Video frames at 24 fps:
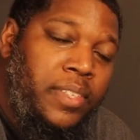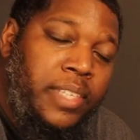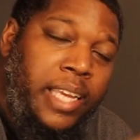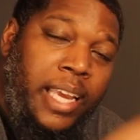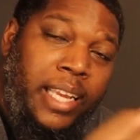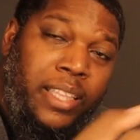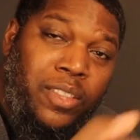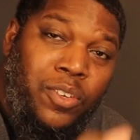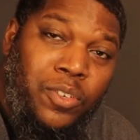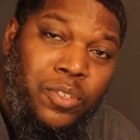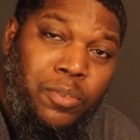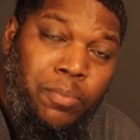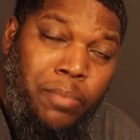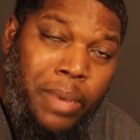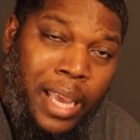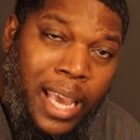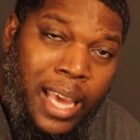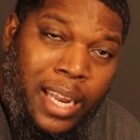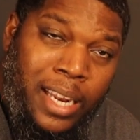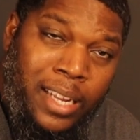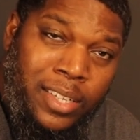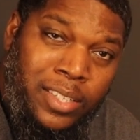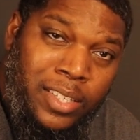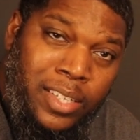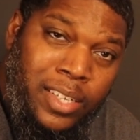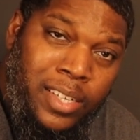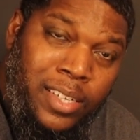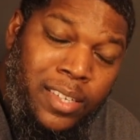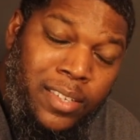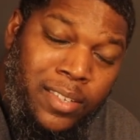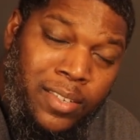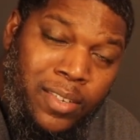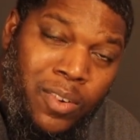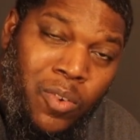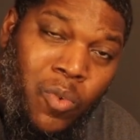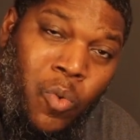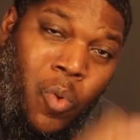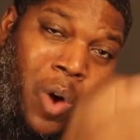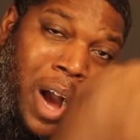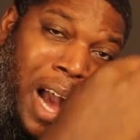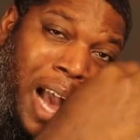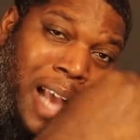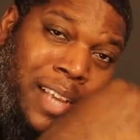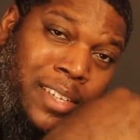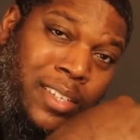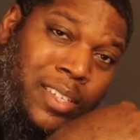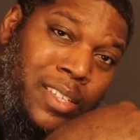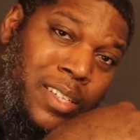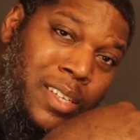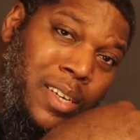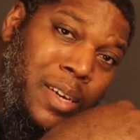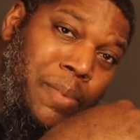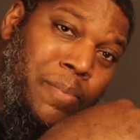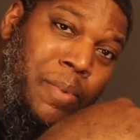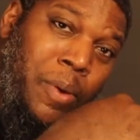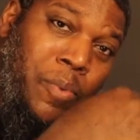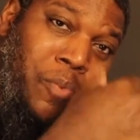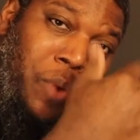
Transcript: take those bandages, wash them,